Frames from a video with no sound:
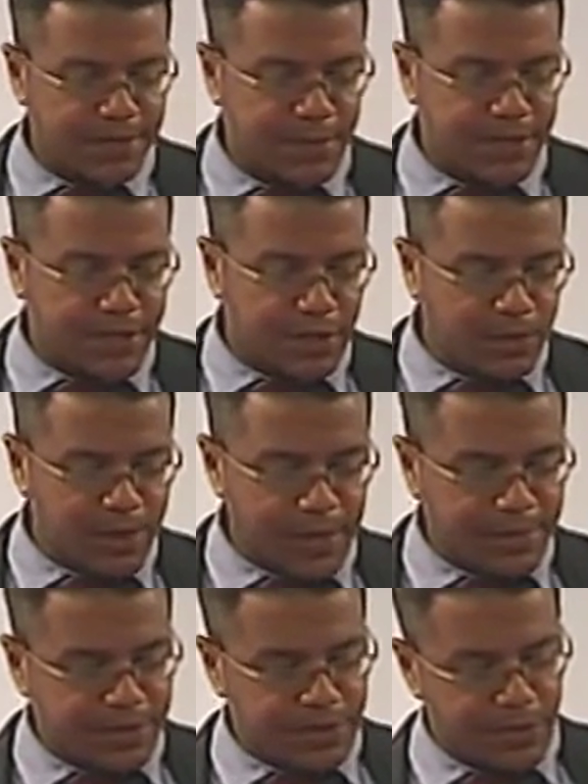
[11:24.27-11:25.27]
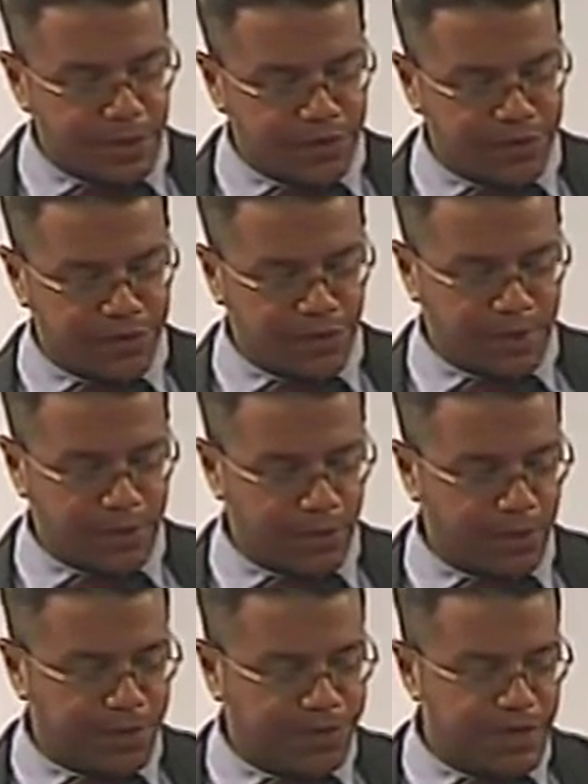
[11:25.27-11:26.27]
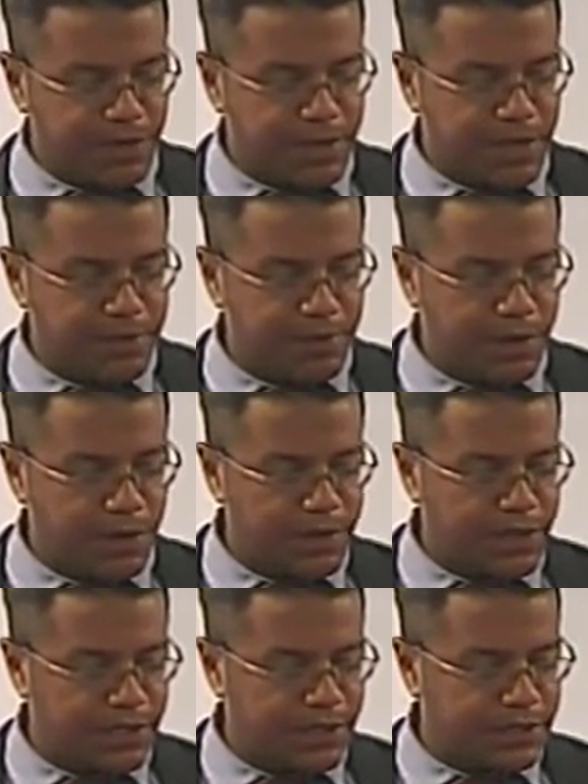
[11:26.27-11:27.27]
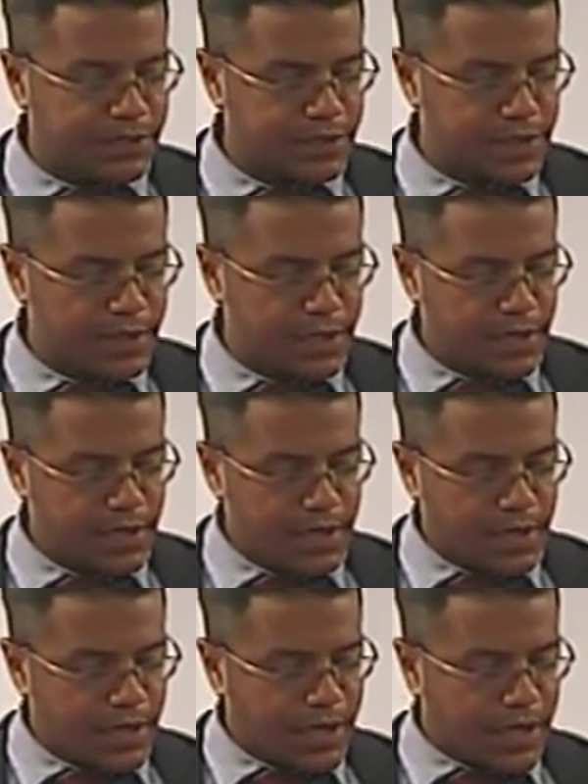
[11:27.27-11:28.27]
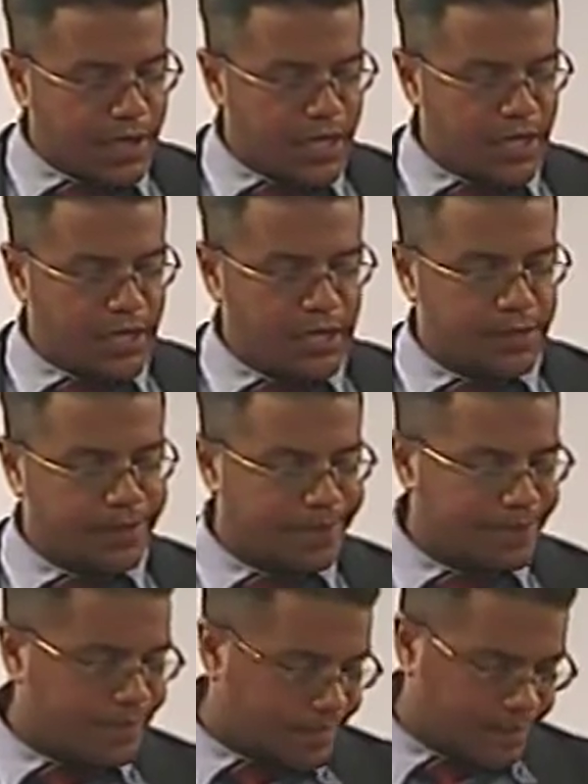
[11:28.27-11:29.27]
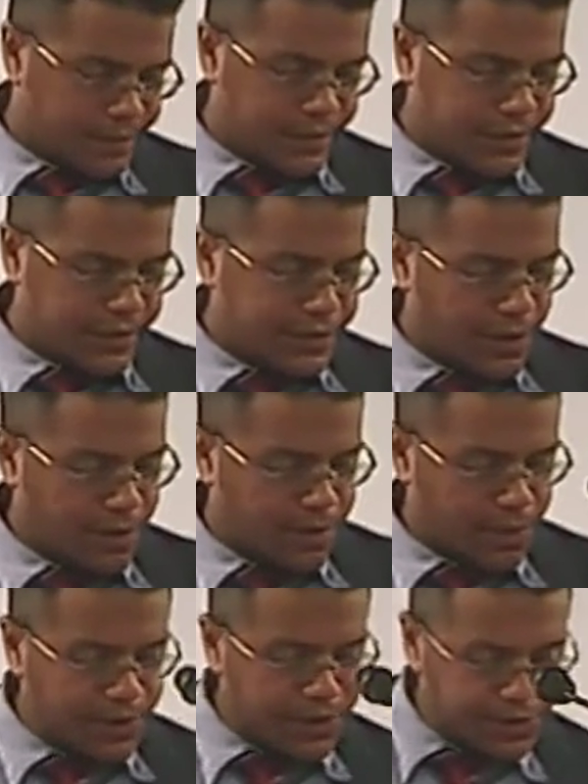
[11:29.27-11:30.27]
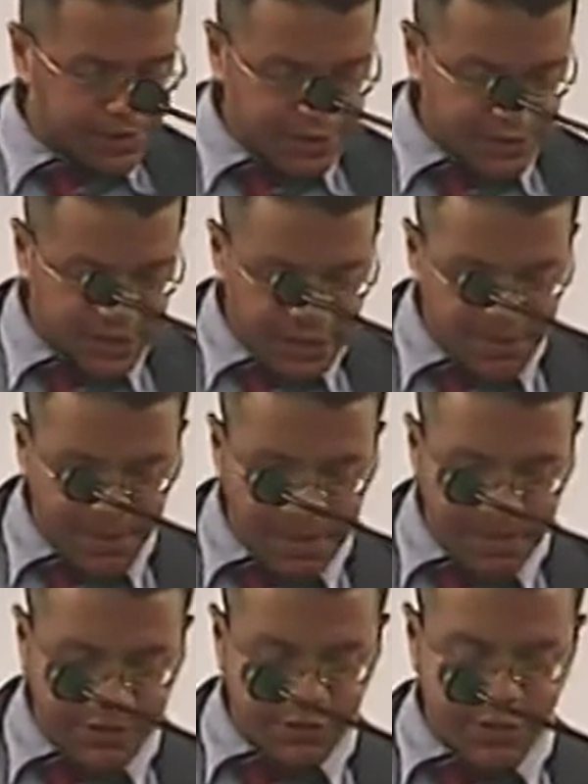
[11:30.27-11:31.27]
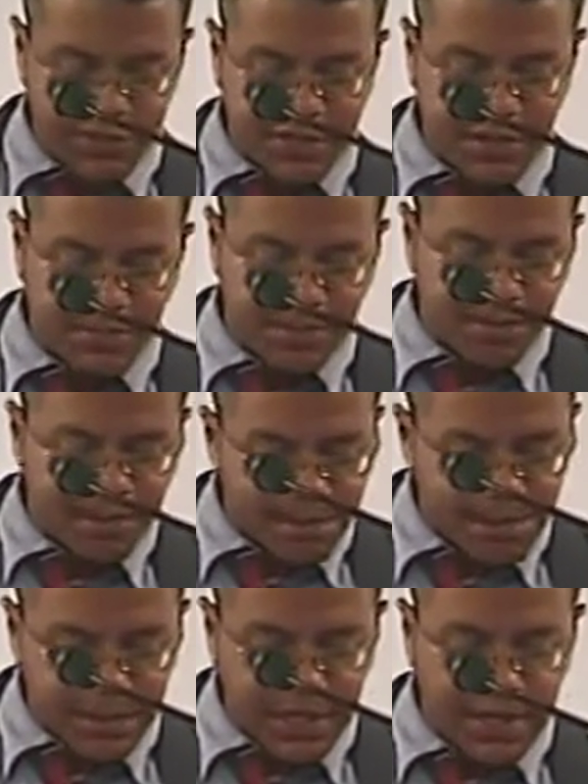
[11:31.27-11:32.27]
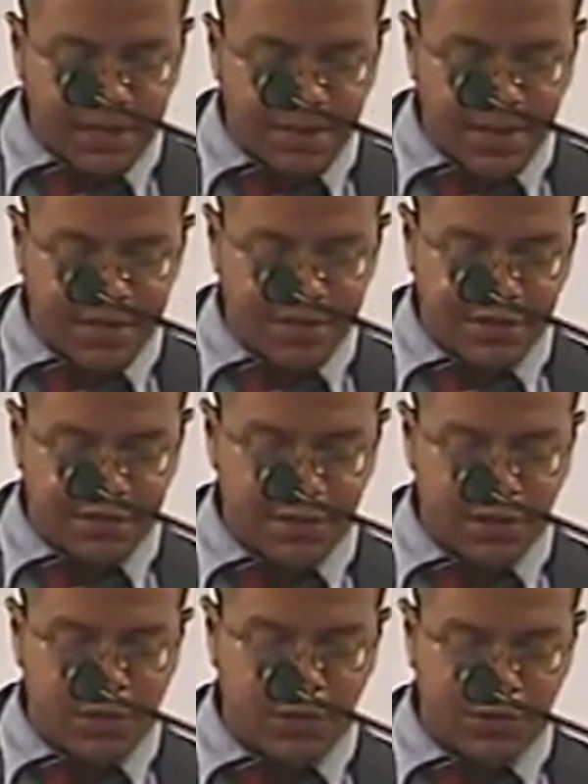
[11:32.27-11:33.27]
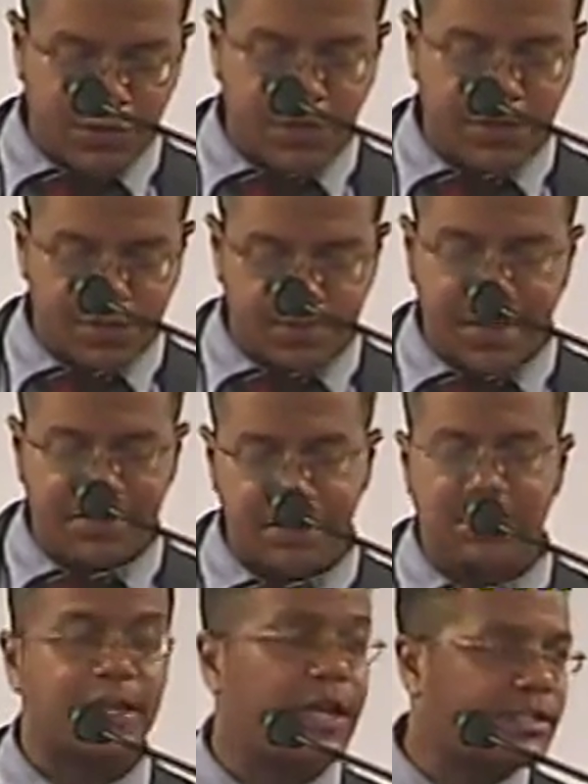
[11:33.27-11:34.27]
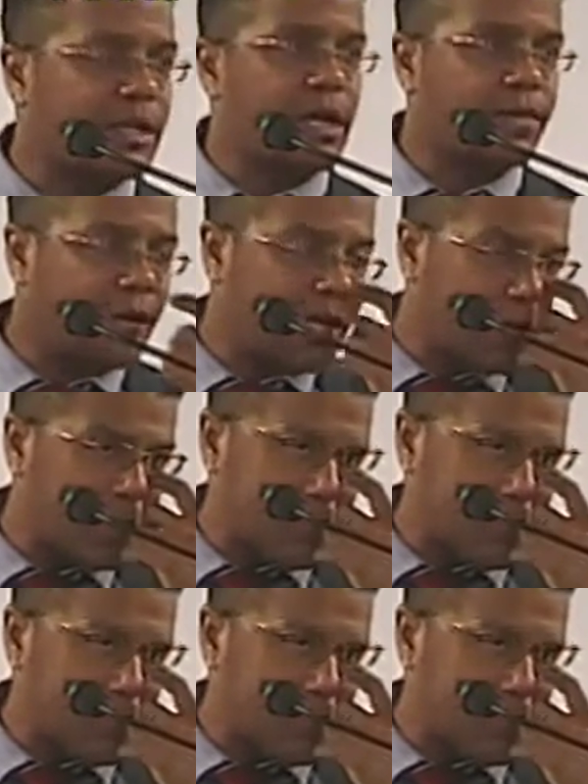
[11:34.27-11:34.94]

Particular Baptists emerged from a group of independent Puritans. Uh, says here in parentheses, independence stressing the independence of the local church, basically autonomy.